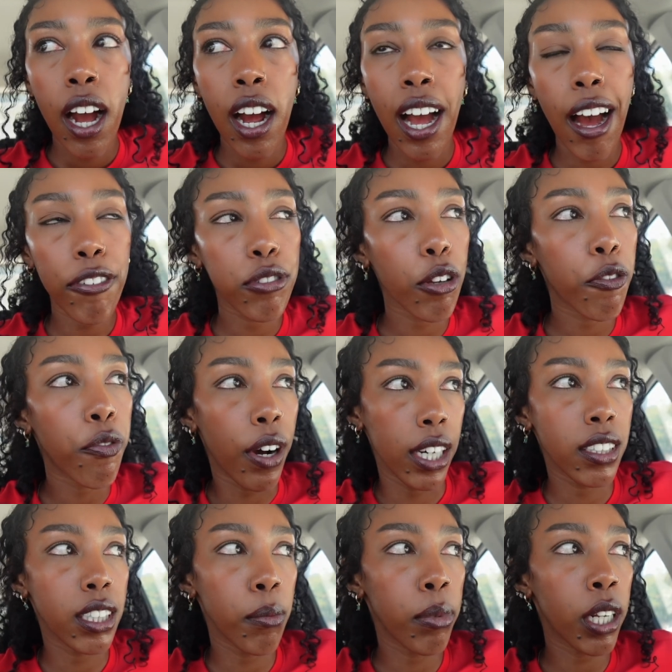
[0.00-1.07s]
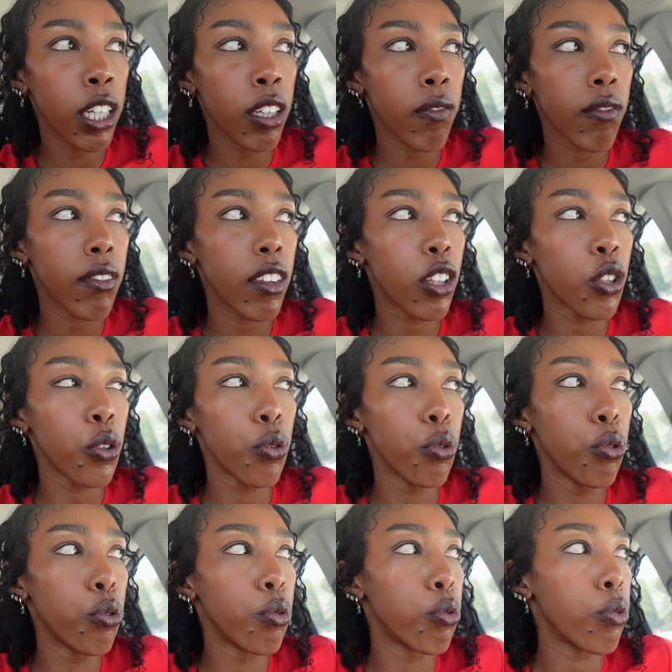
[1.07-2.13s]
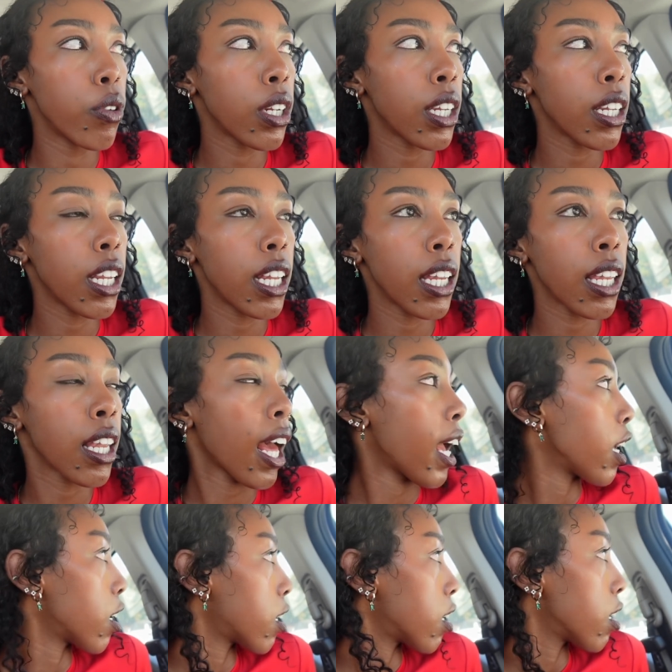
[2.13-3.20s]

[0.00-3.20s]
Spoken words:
have to find somebody you like.